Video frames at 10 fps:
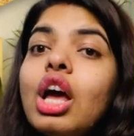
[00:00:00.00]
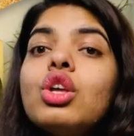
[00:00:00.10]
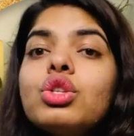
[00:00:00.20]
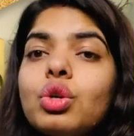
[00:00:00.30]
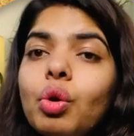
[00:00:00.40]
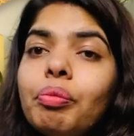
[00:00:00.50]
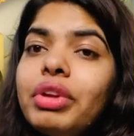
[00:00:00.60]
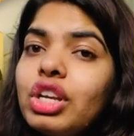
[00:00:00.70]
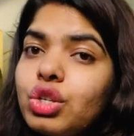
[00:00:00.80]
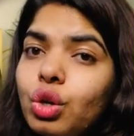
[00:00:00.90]
so
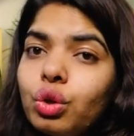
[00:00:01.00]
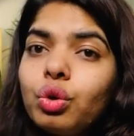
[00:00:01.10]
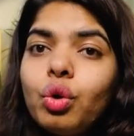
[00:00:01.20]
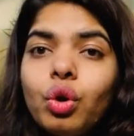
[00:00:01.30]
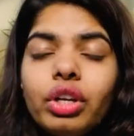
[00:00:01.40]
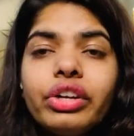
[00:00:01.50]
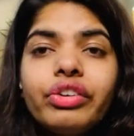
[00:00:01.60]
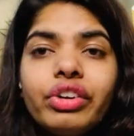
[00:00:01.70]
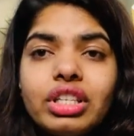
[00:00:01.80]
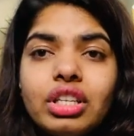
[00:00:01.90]
make sure to oil your
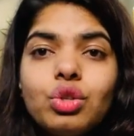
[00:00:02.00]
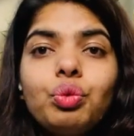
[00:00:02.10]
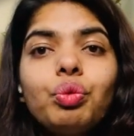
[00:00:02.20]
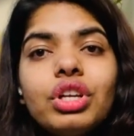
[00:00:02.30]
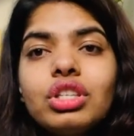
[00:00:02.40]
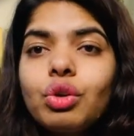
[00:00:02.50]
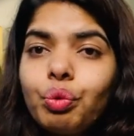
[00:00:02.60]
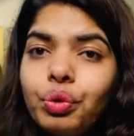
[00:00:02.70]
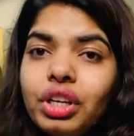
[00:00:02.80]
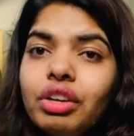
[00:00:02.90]
tresses once a
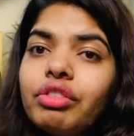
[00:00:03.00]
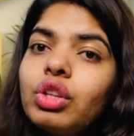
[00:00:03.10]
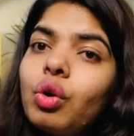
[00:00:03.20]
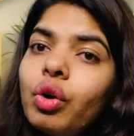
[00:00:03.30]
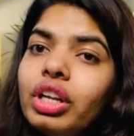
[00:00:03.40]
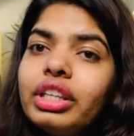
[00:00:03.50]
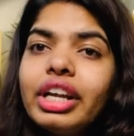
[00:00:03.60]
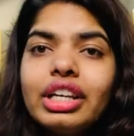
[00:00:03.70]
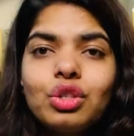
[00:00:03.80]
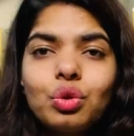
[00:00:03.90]
week with oil
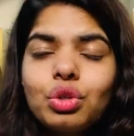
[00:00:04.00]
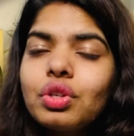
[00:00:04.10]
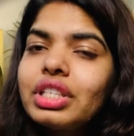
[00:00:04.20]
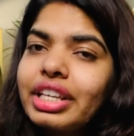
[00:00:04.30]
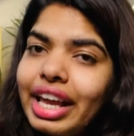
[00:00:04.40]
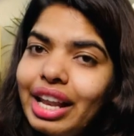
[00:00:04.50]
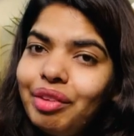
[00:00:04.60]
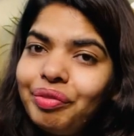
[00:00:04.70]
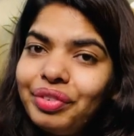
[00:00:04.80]
that suits your scalp.